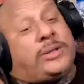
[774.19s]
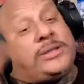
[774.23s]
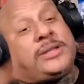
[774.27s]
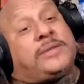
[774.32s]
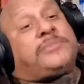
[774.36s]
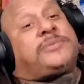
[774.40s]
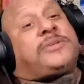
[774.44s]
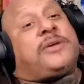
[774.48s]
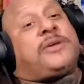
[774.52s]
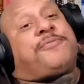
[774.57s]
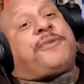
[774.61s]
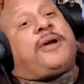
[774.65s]
the,
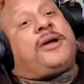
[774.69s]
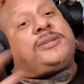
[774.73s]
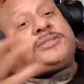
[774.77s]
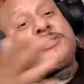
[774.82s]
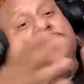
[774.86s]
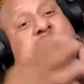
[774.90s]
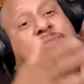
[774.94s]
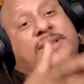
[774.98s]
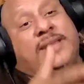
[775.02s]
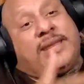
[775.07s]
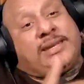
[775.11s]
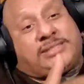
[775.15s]
the first
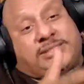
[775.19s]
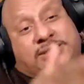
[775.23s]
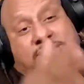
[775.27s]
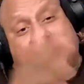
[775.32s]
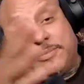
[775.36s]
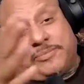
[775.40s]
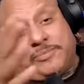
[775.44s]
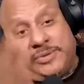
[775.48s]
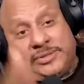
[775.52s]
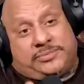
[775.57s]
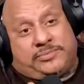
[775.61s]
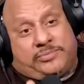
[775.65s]

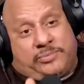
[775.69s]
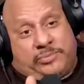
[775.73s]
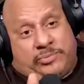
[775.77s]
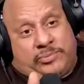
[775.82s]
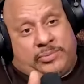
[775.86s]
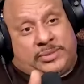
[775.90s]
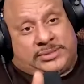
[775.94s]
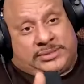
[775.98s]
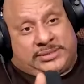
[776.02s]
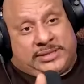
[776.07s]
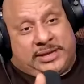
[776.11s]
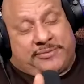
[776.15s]
relationship was
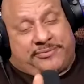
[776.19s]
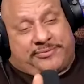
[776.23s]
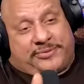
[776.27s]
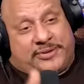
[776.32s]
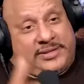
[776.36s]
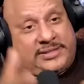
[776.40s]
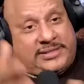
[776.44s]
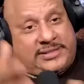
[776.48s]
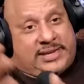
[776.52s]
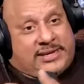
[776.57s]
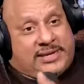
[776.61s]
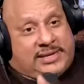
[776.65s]
was
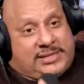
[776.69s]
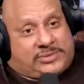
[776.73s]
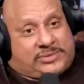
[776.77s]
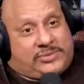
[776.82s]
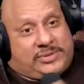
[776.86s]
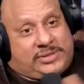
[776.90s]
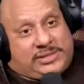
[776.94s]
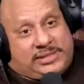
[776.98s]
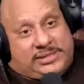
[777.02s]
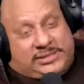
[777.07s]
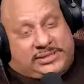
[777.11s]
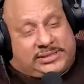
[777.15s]
different than this
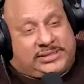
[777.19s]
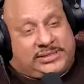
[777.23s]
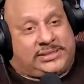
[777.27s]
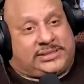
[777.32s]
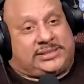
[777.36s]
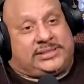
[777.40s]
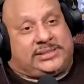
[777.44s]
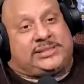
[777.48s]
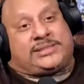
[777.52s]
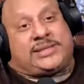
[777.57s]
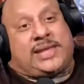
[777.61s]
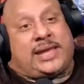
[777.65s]
one. This is
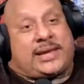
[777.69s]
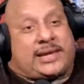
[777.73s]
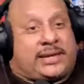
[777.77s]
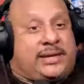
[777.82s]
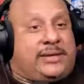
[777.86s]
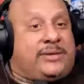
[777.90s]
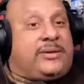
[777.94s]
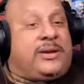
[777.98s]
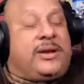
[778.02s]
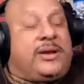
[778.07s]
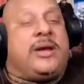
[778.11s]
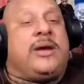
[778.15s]
the
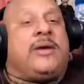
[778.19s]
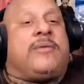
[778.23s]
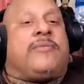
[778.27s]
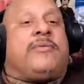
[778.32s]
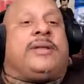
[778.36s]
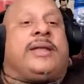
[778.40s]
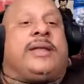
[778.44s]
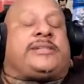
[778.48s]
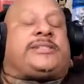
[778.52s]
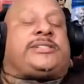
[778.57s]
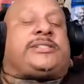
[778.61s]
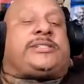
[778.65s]
second
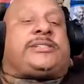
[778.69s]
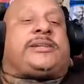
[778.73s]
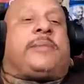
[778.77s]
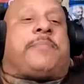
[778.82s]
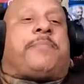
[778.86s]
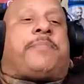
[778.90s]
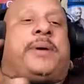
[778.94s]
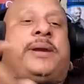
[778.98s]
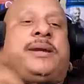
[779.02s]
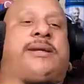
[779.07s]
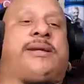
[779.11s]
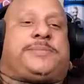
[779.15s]

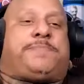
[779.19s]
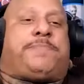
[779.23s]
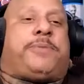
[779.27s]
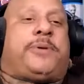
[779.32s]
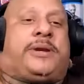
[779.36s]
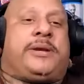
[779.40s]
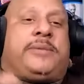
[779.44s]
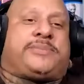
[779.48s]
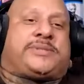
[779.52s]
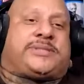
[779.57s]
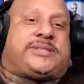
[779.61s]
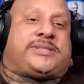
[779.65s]
relationship, but he's
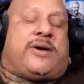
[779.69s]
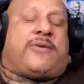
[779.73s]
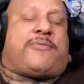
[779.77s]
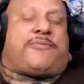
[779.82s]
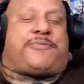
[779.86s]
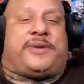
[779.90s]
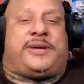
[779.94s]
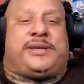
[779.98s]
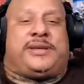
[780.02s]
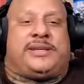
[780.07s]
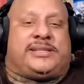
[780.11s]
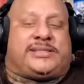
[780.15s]
put
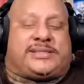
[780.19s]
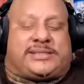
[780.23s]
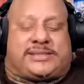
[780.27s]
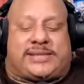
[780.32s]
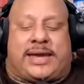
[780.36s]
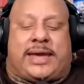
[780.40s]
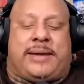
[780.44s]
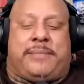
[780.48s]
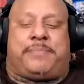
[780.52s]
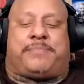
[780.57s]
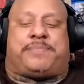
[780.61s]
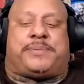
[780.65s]
himself in the
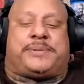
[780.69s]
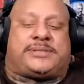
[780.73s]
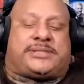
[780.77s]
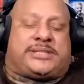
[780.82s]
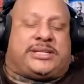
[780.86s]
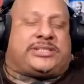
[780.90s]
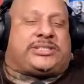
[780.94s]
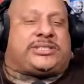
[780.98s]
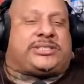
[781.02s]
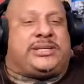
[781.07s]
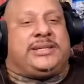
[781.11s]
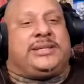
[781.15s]
same
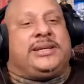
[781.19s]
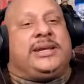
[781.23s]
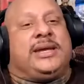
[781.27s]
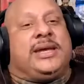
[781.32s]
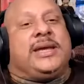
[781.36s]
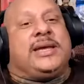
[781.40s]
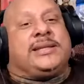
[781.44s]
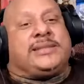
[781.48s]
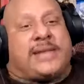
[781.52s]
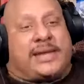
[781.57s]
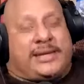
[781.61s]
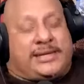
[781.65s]
position
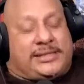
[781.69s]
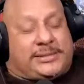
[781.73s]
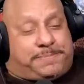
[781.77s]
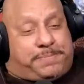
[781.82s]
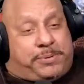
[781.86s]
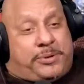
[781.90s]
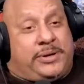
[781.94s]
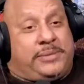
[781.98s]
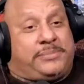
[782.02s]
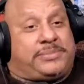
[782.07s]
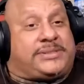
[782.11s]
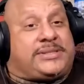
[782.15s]
that he's
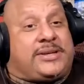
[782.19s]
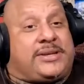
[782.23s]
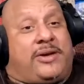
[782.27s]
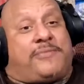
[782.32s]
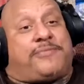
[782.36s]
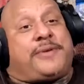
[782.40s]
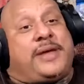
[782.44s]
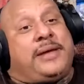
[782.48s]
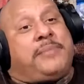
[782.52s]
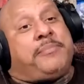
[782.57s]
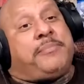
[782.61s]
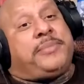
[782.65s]
put
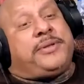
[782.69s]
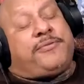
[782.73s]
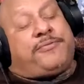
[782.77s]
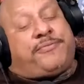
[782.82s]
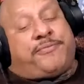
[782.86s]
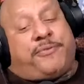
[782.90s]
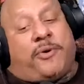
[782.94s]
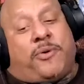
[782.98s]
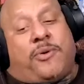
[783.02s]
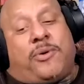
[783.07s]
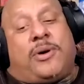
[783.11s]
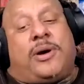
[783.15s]
himself in
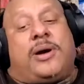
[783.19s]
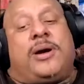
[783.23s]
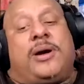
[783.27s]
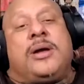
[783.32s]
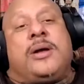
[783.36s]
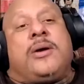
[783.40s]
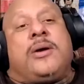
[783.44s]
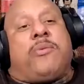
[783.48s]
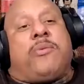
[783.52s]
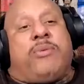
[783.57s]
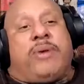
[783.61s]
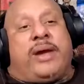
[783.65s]
before,
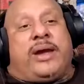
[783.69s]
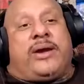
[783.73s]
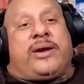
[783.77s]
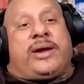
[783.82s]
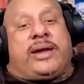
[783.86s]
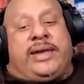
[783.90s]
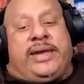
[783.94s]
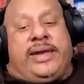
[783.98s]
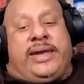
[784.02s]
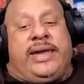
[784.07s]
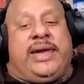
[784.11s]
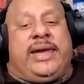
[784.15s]
where
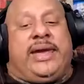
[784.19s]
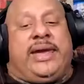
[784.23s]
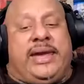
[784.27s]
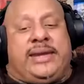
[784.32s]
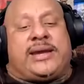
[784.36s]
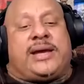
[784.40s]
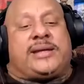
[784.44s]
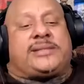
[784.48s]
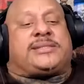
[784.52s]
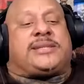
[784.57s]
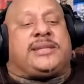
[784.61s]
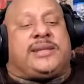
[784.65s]
he
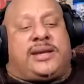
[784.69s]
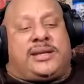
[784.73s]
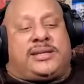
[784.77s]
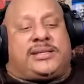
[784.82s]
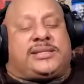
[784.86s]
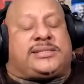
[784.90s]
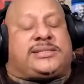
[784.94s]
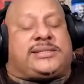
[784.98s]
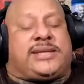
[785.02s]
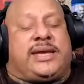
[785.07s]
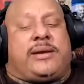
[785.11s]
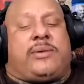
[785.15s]
doesn't
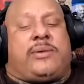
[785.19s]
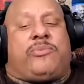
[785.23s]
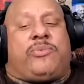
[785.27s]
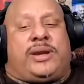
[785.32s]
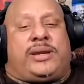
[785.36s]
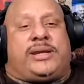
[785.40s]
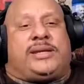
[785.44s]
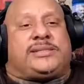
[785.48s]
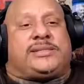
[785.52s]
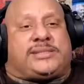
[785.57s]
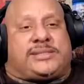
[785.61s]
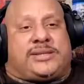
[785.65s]
understand
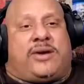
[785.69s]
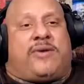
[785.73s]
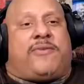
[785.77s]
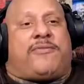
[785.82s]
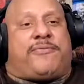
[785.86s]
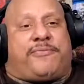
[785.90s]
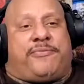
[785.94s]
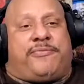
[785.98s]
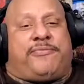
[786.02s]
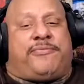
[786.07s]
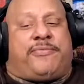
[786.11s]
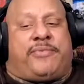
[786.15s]
what his
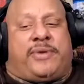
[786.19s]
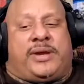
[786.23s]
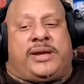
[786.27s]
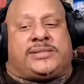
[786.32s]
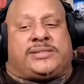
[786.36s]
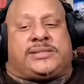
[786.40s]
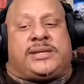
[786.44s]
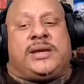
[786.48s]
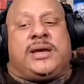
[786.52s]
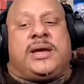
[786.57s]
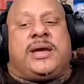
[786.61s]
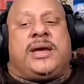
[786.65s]
self
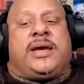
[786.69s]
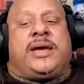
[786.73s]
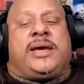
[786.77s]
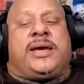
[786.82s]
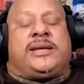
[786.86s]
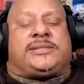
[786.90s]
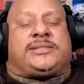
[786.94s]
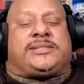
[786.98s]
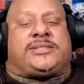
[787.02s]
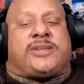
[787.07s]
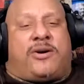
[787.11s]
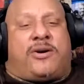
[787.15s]
his
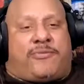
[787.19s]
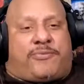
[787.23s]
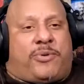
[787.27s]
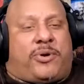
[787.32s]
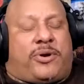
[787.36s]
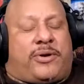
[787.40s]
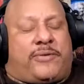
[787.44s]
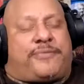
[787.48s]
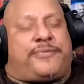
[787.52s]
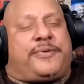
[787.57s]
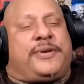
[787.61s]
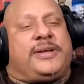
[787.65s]
his self
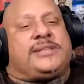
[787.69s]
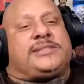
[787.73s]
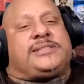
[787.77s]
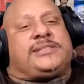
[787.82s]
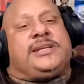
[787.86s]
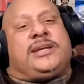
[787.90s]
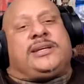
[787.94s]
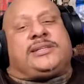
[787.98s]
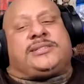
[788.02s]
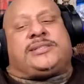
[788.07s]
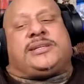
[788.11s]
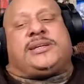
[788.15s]
worth is.
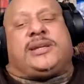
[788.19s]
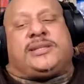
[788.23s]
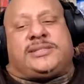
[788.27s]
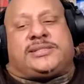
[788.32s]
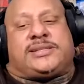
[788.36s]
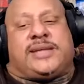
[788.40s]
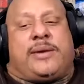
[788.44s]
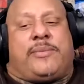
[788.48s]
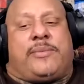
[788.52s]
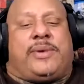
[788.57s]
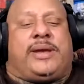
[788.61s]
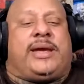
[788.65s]
He doesn't
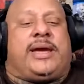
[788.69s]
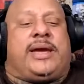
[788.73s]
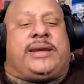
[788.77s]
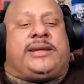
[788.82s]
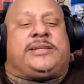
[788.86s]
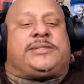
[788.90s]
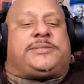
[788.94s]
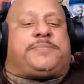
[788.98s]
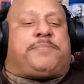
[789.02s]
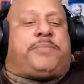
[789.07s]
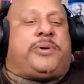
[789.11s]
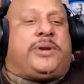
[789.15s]
understand, what, and
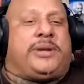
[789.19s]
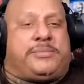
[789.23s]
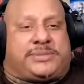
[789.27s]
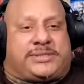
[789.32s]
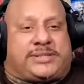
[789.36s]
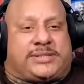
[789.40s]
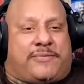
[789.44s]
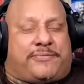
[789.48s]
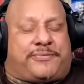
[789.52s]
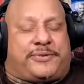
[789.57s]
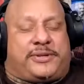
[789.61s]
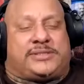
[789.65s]
he's put
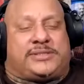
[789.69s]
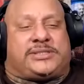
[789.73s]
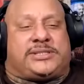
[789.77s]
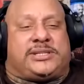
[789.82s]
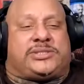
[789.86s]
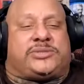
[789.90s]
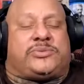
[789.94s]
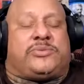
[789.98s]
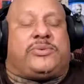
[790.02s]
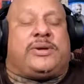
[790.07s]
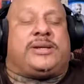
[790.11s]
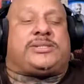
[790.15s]
himself in a
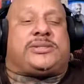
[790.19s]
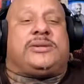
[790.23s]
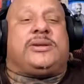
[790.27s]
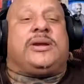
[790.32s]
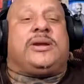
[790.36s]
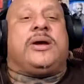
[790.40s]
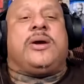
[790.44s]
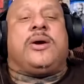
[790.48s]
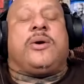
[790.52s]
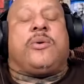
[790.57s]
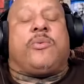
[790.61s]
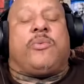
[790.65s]
situation
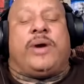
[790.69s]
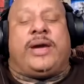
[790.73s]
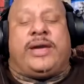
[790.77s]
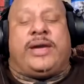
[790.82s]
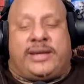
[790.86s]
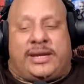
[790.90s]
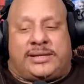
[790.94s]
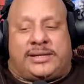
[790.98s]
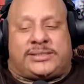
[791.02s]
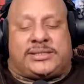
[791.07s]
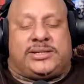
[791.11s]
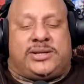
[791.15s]
where he
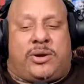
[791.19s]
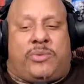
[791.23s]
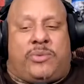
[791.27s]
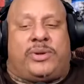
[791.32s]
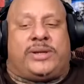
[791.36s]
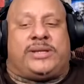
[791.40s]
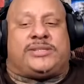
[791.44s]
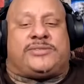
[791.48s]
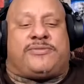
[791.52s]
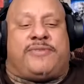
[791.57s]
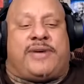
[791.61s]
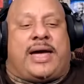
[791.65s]
doesn't know
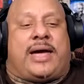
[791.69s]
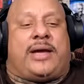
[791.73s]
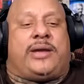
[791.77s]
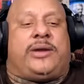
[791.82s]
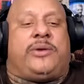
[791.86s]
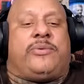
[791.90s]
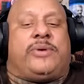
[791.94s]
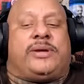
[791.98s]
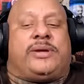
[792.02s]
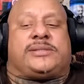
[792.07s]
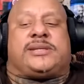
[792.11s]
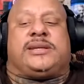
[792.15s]
what his
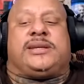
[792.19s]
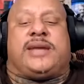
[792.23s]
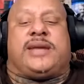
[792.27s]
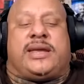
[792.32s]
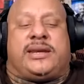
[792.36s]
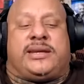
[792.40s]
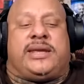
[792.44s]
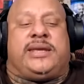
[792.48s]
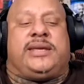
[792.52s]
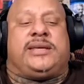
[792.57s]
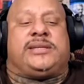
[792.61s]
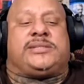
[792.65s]
value is, and
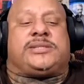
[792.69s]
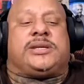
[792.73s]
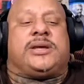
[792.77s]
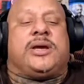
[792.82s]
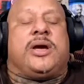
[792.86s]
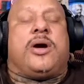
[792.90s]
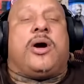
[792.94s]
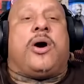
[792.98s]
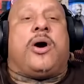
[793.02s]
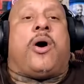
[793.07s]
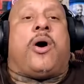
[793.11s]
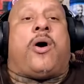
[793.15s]
then he's
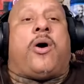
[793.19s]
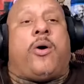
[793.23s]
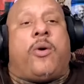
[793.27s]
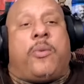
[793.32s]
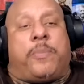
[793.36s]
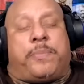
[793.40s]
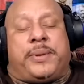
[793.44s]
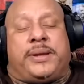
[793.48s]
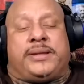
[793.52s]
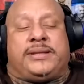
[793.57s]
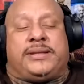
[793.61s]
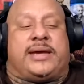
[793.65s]

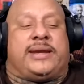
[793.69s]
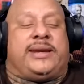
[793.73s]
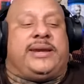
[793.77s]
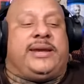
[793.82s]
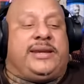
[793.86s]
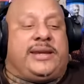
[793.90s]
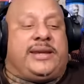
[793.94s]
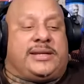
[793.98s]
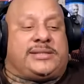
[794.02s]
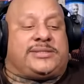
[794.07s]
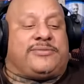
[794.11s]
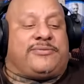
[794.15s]
hoping that
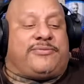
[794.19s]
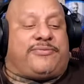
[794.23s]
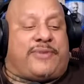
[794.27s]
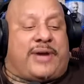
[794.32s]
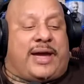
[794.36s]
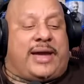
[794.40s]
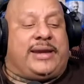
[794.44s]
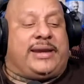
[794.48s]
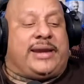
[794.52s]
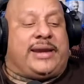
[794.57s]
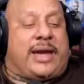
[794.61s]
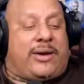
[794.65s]
he doesn't
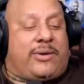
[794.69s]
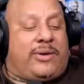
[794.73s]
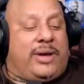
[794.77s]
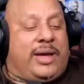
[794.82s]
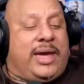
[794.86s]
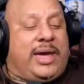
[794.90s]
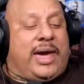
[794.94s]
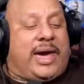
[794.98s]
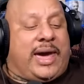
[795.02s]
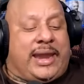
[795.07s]
find out.